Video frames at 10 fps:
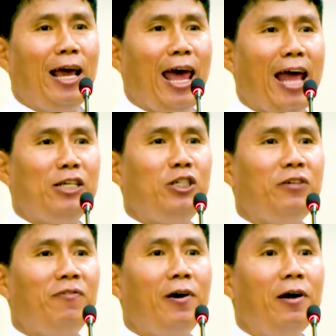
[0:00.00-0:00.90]
and
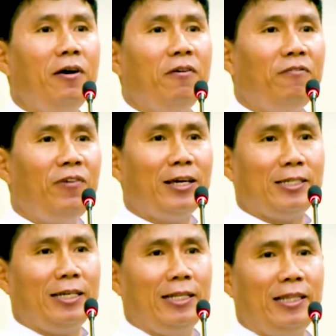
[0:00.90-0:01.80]
Shiva fixed
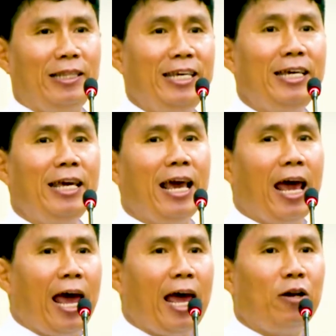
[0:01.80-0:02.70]
the
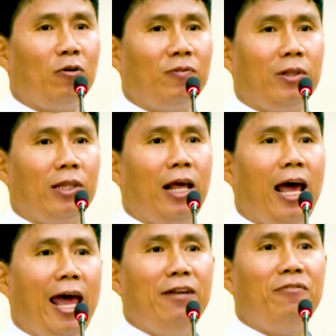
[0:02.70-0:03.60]
head
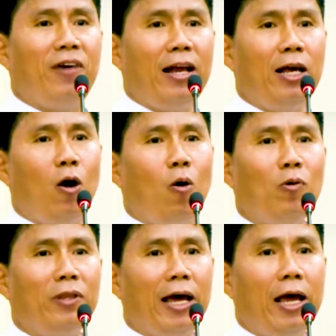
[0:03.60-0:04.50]
of elephant
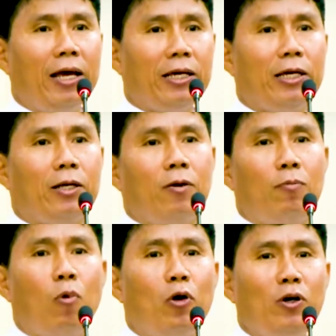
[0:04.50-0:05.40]
on the
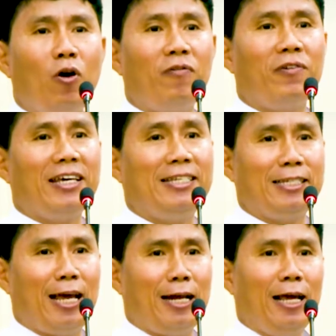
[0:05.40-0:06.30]
body of his
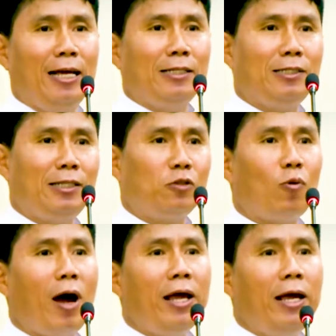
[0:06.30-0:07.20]
son. That's
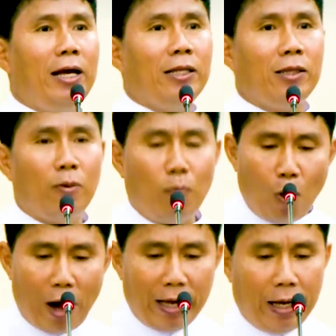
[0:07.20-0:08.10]
why the
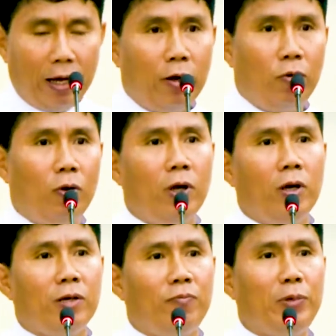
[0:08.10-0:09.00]
boy
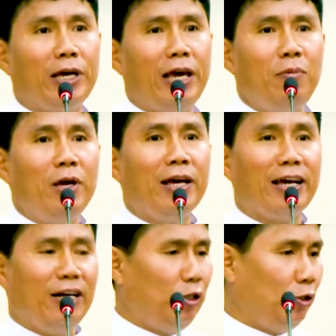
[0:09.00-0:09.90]
became
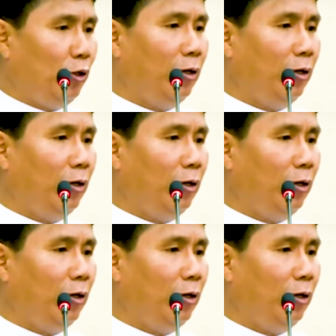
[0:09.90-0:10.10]
Ganesh.